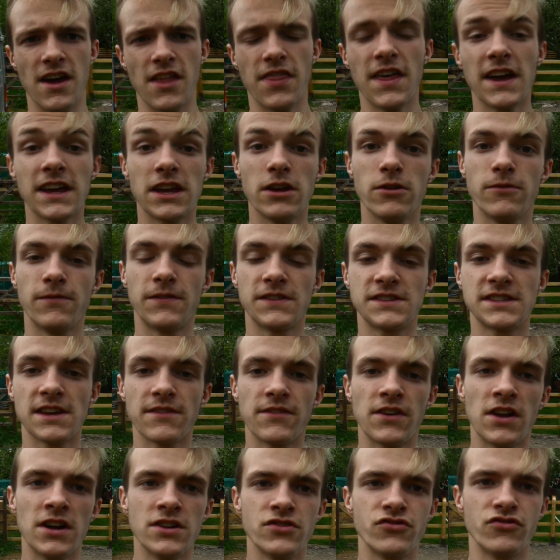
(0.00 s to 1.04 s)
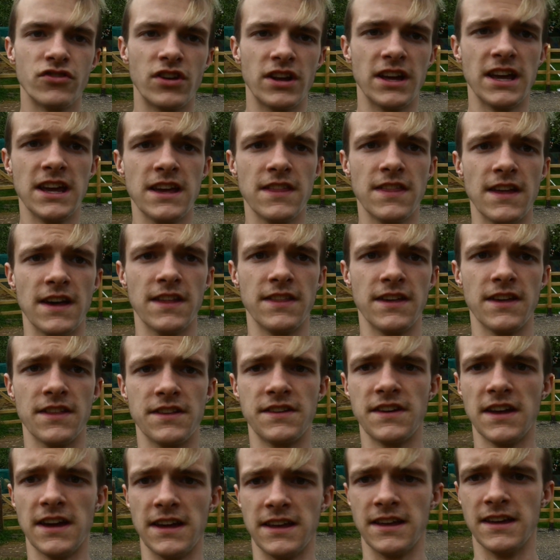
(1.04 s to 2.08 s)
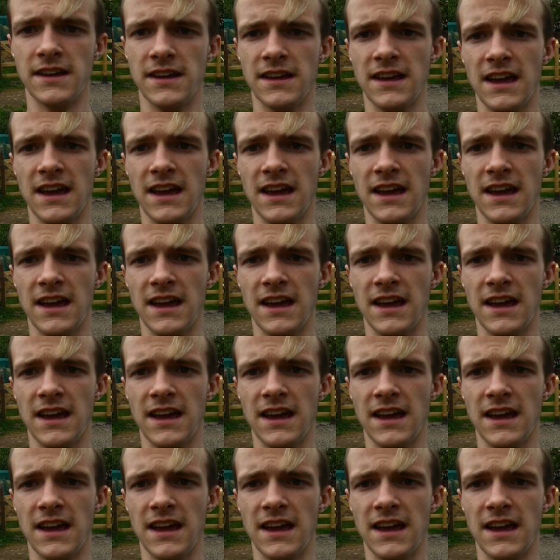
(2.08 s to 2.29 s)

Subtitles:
thank you for 700, I hit that the other day,